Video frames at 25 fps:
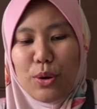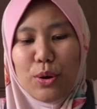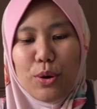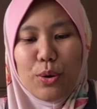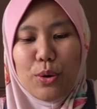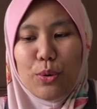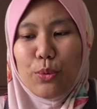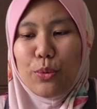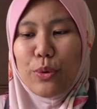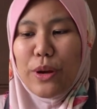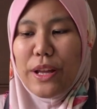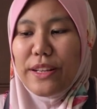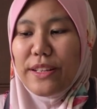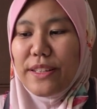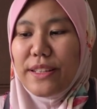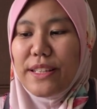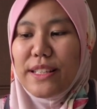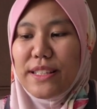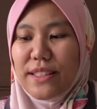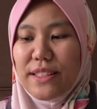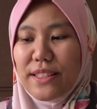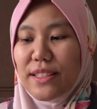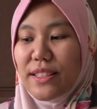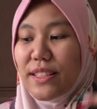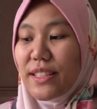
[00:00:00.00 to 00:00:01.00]
when this
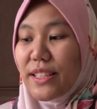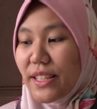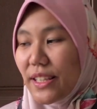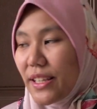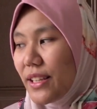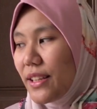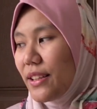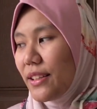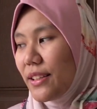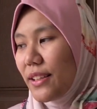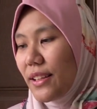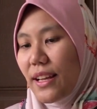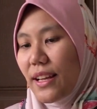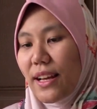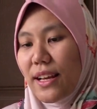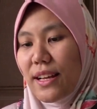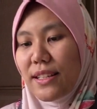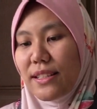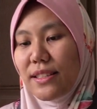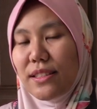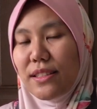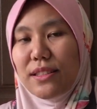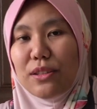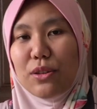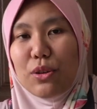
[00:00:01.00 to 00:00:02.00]
skill class
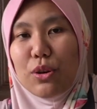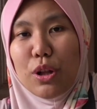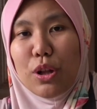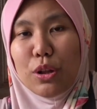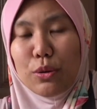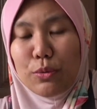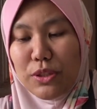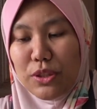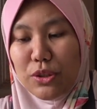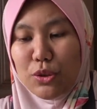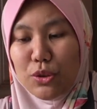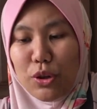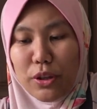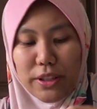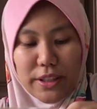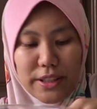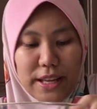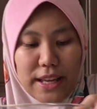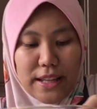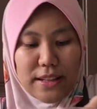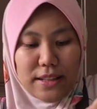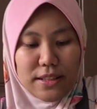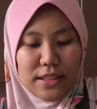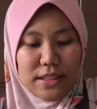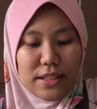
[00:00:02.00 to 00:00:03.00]
always got
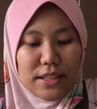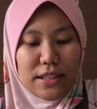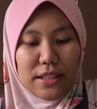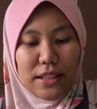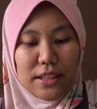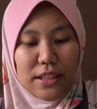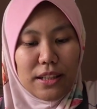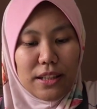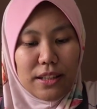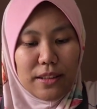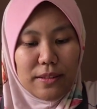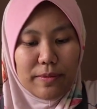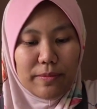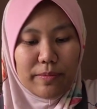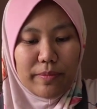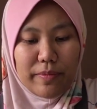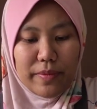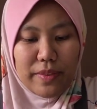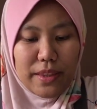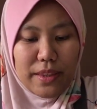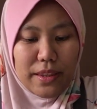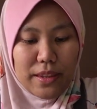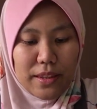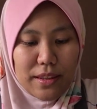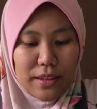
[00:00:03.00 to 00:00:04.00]
cancelled
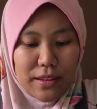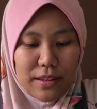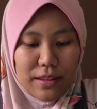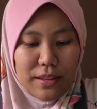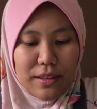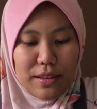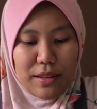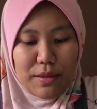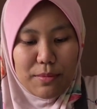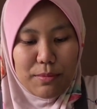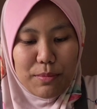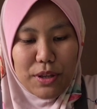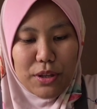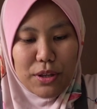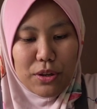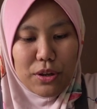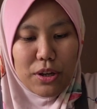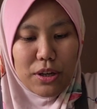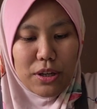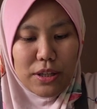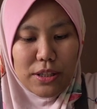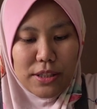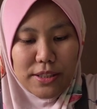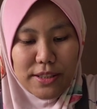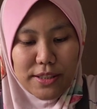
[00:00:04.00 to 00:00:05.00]

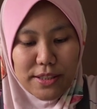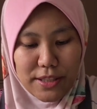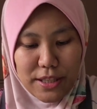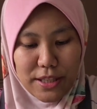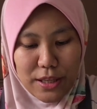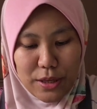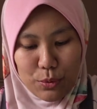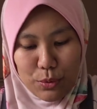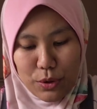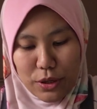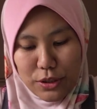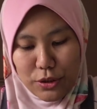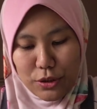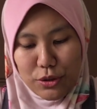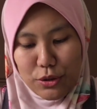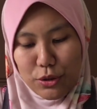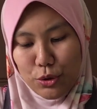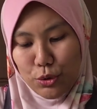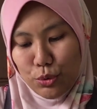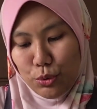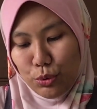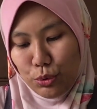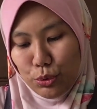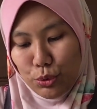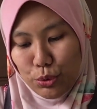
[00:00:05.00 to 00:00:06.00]
because they want
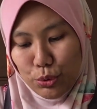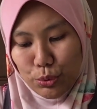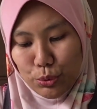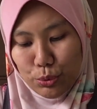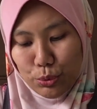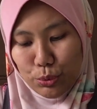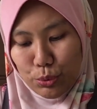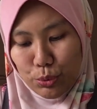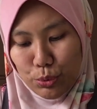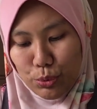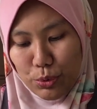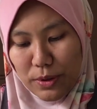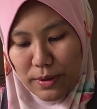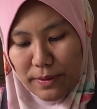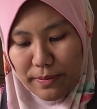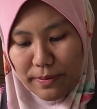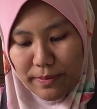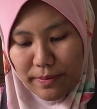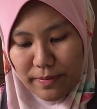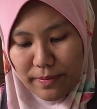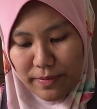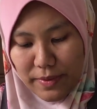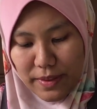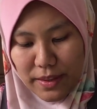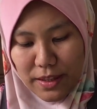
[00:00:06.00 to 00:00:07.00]
you to
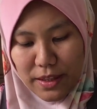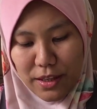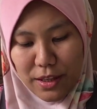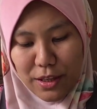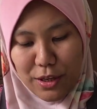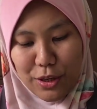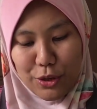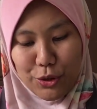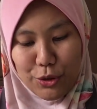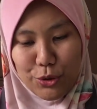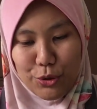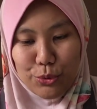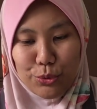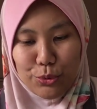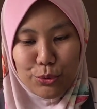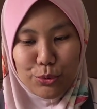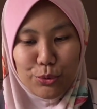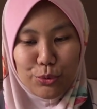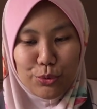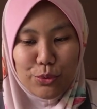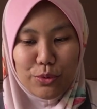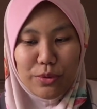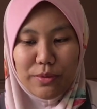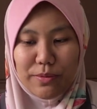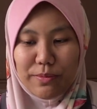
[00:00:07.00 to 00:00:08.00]

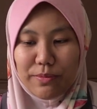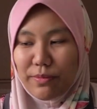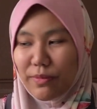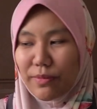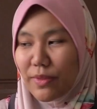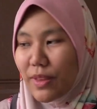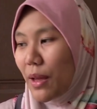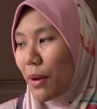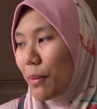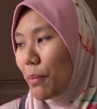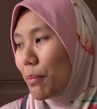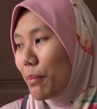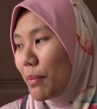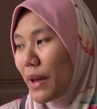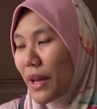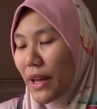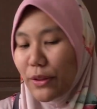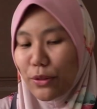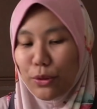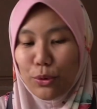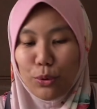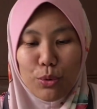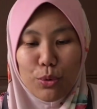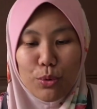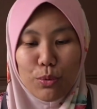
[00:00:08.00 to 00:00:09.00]
do math
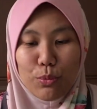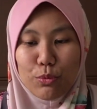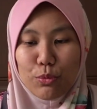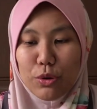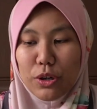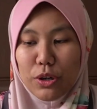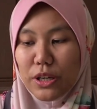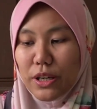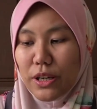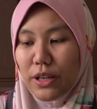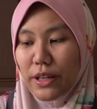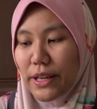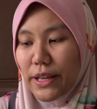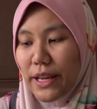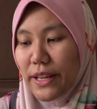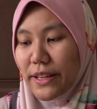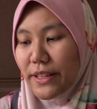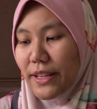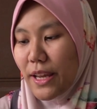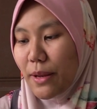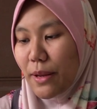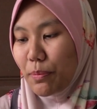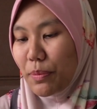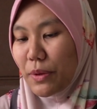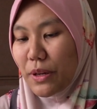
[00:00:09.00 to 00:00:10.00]
homework at
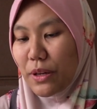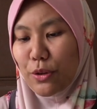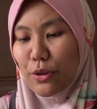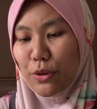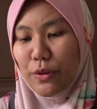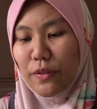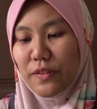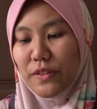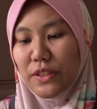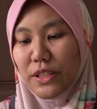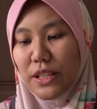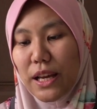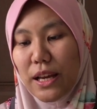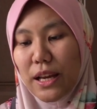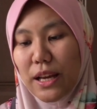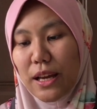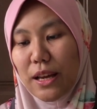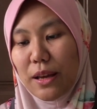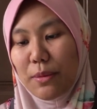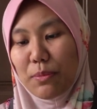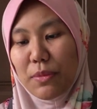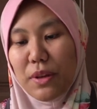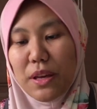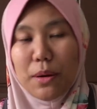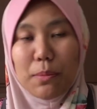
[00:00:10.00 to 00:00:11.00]
that period of
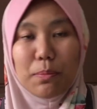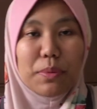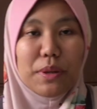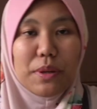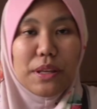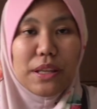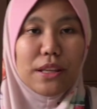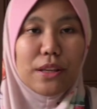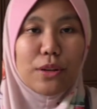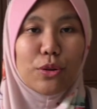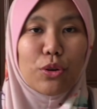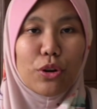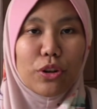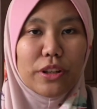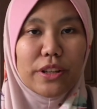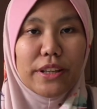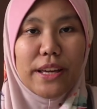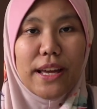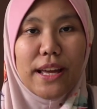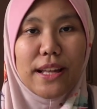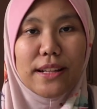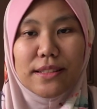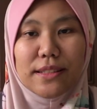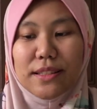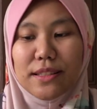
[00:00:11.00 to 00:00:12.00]
time. PE got
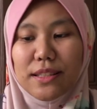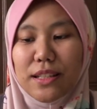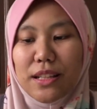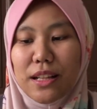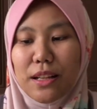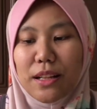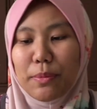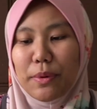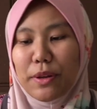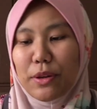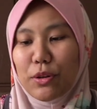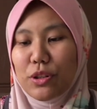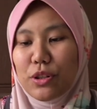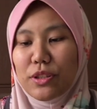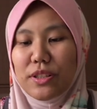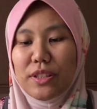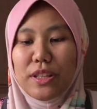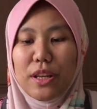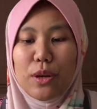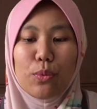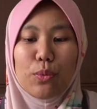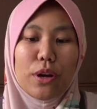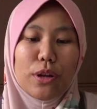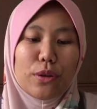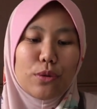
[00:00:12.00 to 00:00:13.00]
cancelled because they
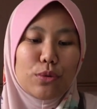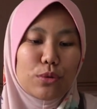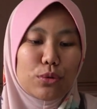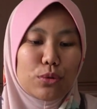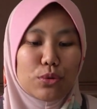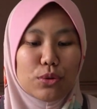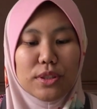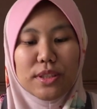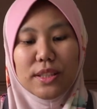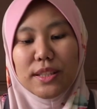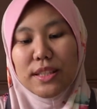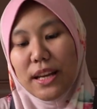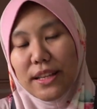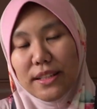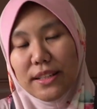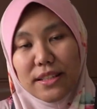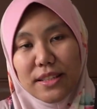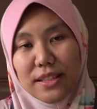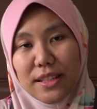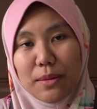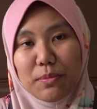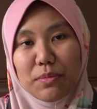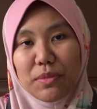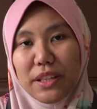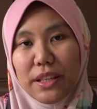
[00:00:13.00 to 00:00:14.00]
want you to study
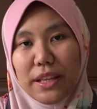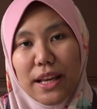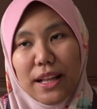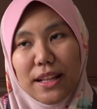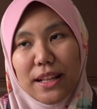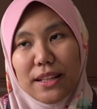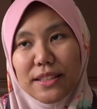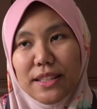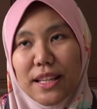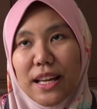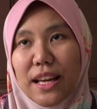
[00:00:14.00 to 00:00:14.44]
something else.